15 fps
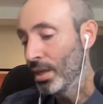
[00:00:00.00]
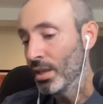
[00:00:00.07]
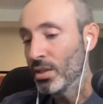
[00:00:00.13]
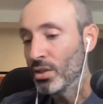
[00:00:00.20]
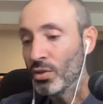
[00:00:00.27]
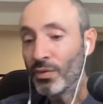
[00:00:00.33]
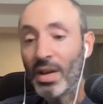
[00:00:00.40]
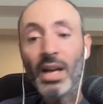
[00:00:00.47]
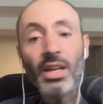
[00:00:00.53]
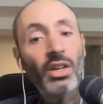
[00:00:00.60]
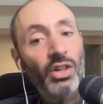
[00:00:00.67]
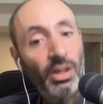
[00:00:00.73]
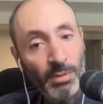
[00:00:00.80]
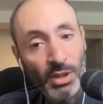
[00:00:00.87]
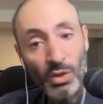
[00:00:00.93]
you've got your
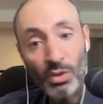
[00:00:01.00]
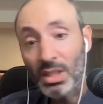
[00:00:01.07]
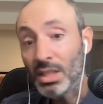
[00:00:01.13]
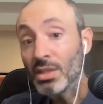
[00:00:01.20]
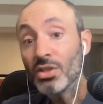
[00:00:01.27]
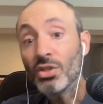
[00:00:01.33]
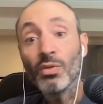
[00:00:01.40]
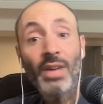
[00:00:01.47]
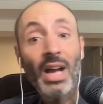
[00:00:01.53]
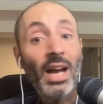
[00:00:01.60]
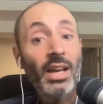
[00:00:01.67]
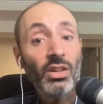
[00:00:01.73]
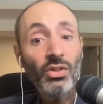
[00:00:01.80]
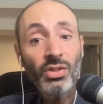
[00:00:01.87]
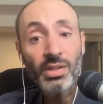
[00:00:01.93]
communities, you've got
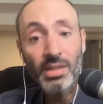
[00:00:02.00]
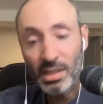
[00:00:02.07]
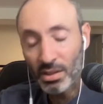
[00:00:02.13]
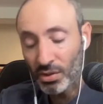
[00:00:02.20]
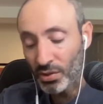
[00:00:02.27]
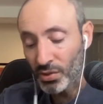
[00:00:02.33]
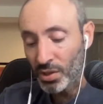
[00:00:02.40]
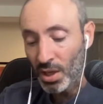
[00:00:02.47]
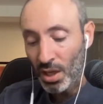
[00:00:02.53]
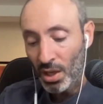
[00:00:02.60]
your skills.